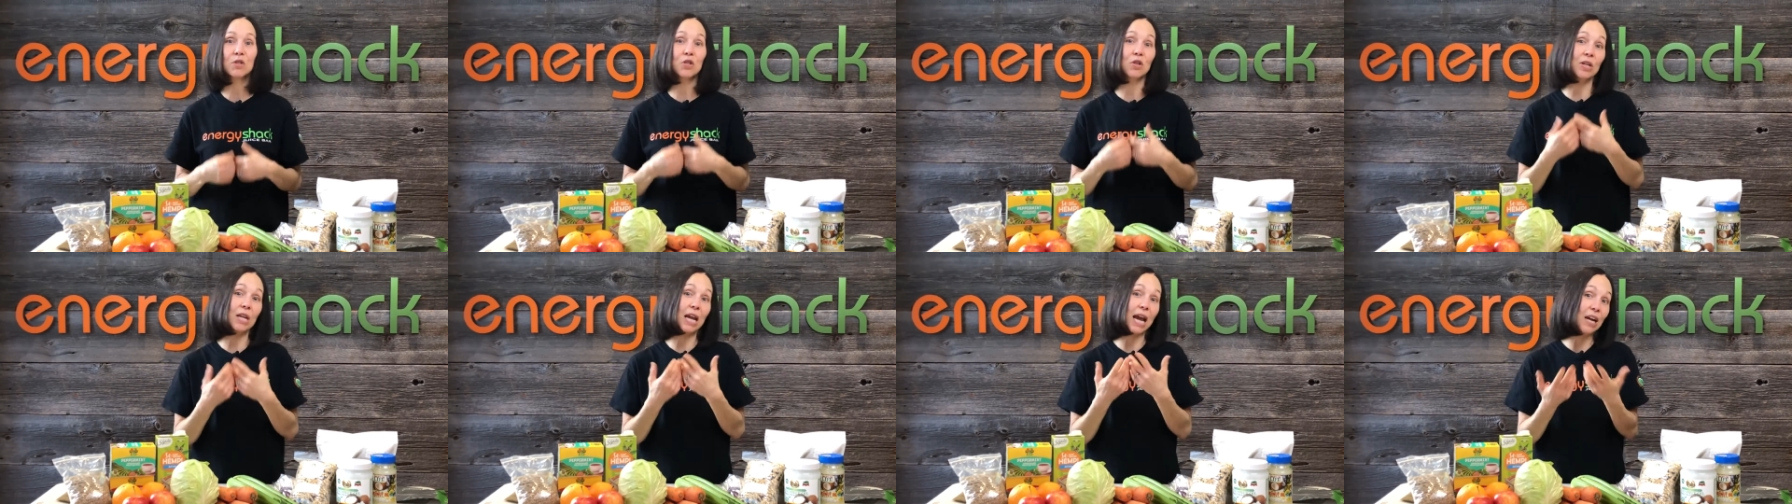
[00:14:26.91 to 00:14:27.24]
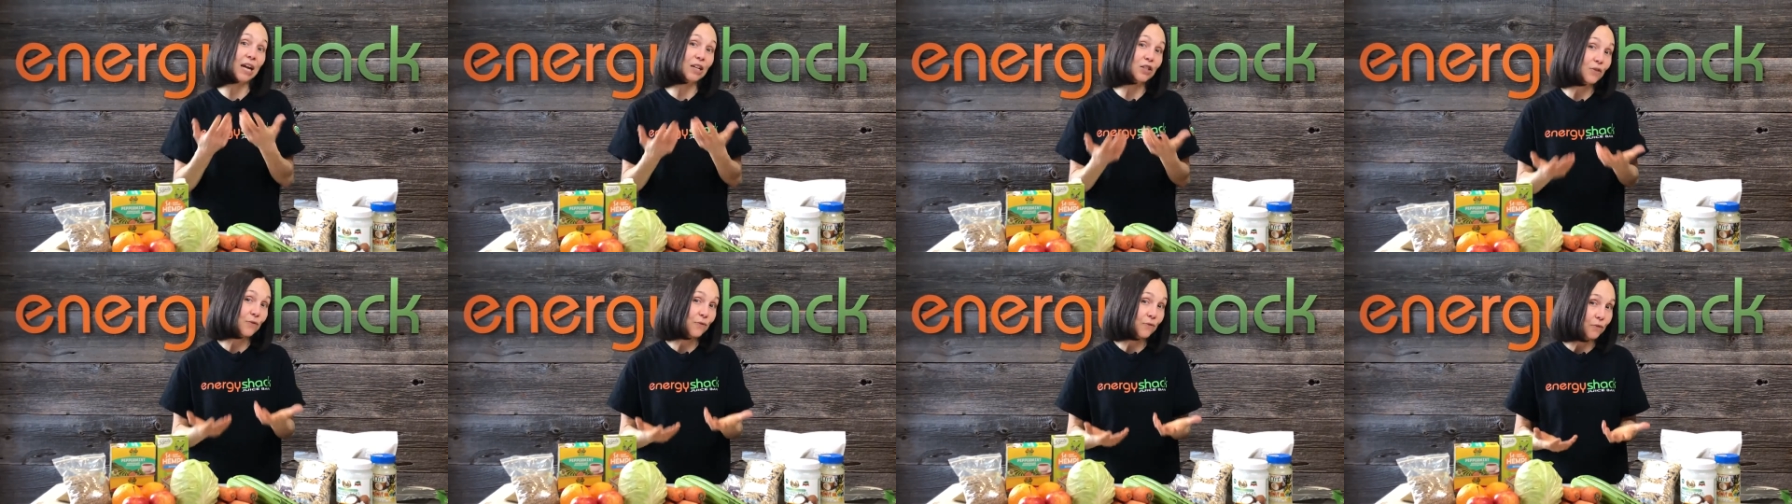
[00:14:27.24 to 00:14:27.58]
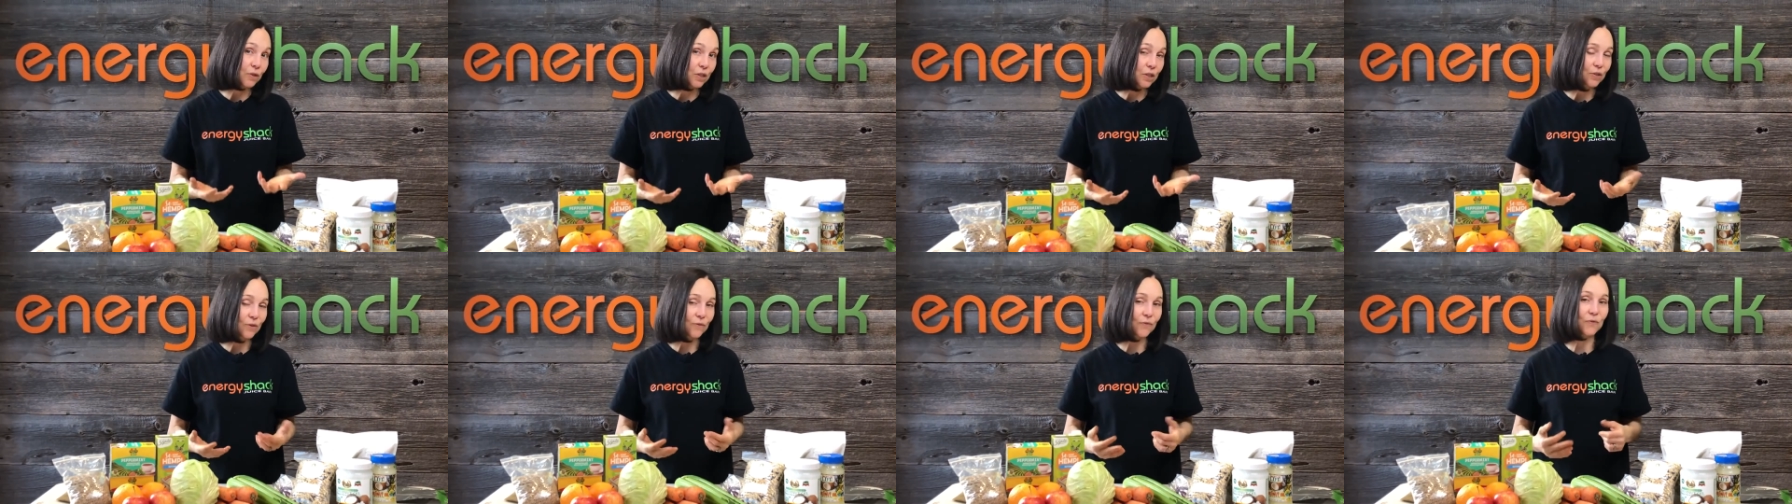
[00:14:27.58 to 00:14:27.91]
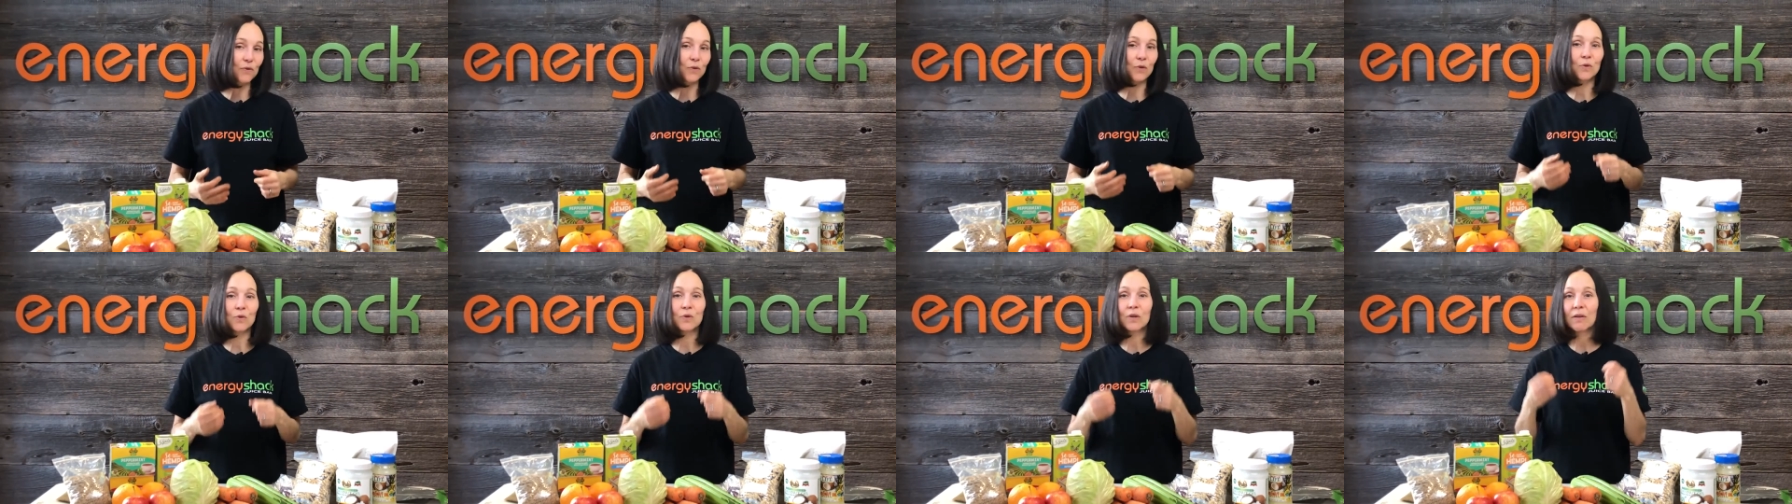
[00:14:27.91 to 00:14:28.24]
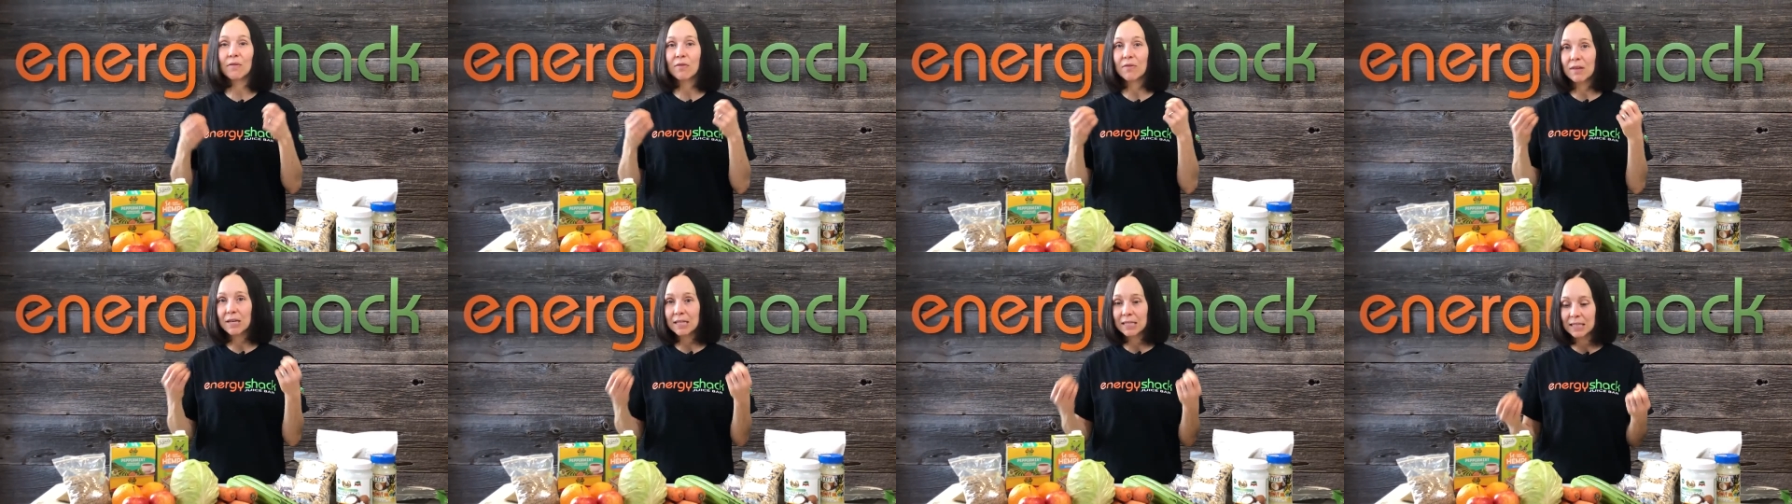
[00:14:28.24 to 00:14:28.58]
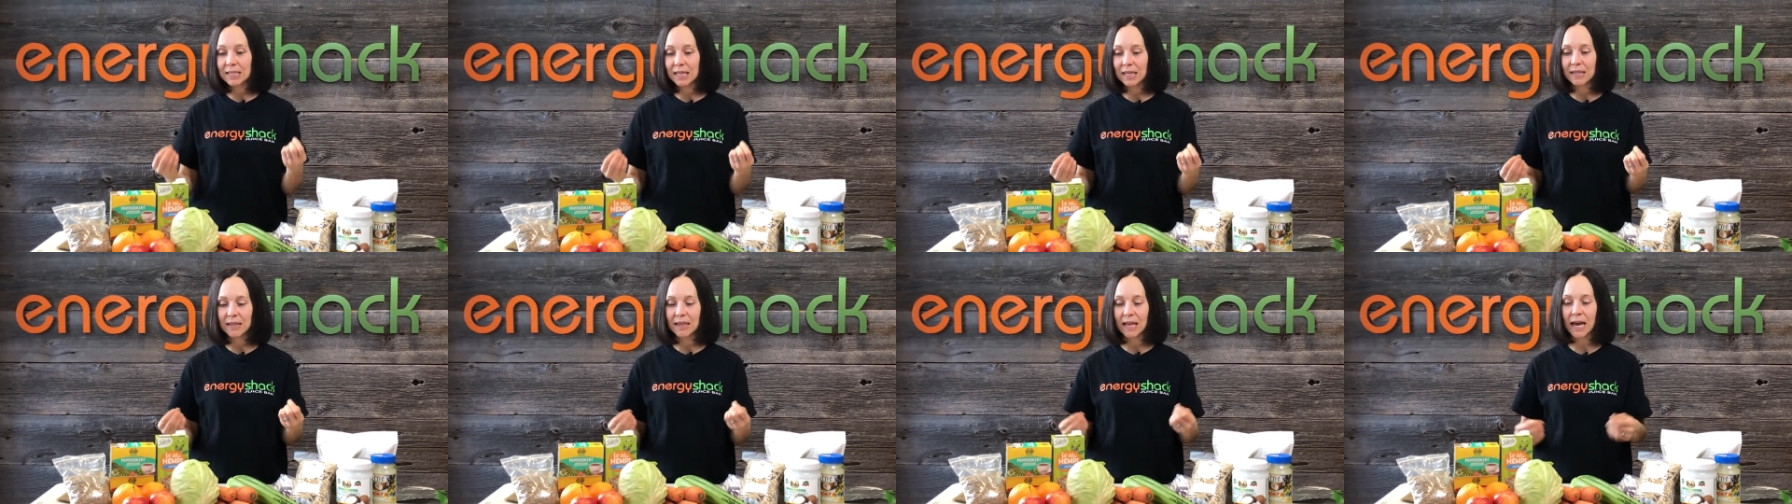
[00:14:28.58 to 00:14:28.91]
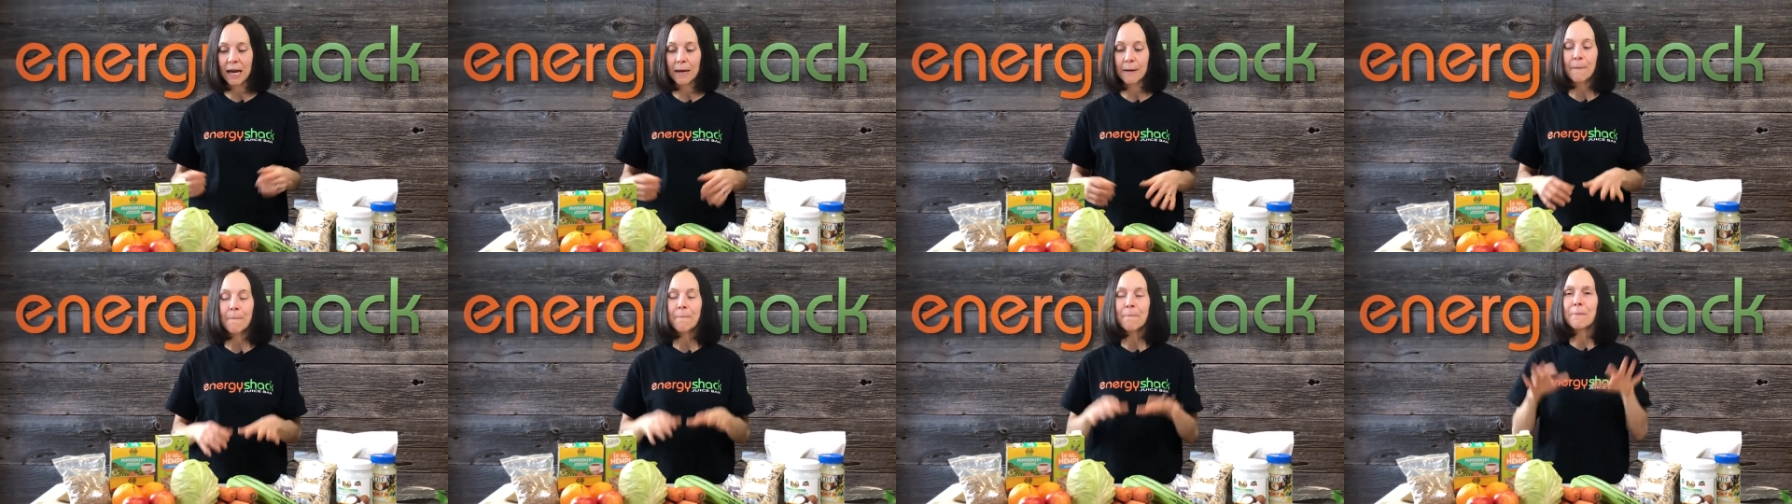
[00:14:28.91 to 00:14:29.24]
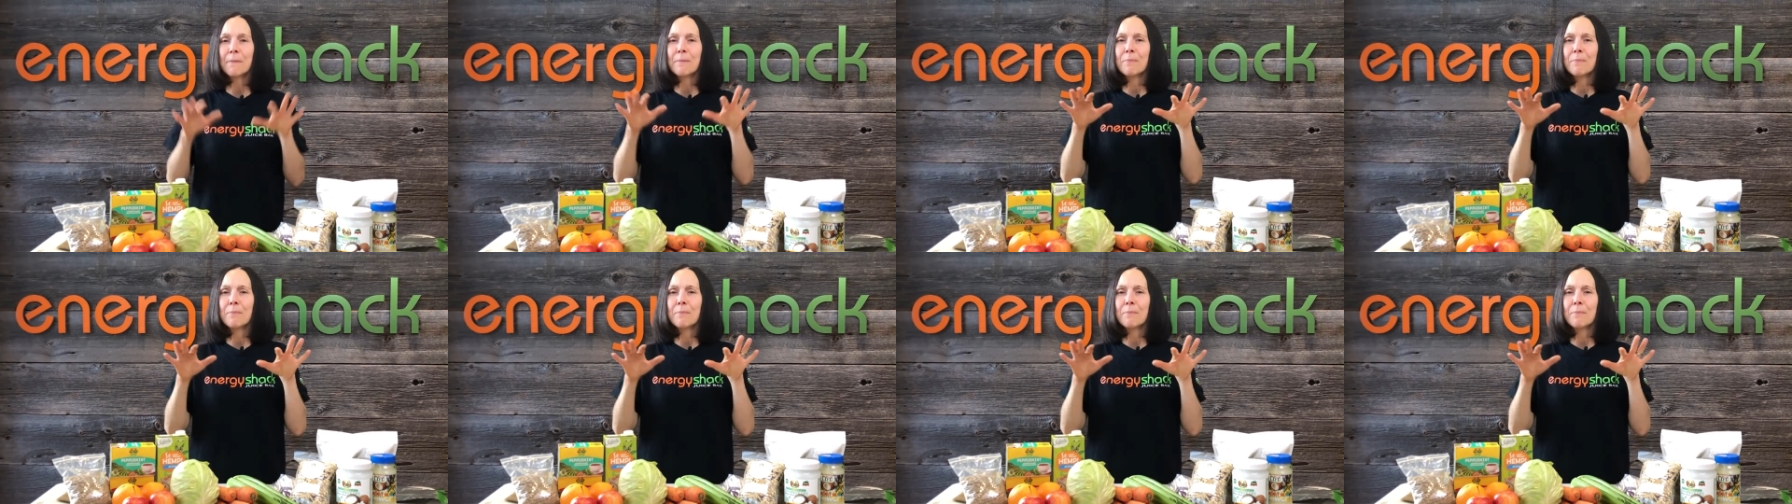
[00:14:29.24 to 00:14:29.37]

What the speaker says: you're going to add your freezer food and things like that.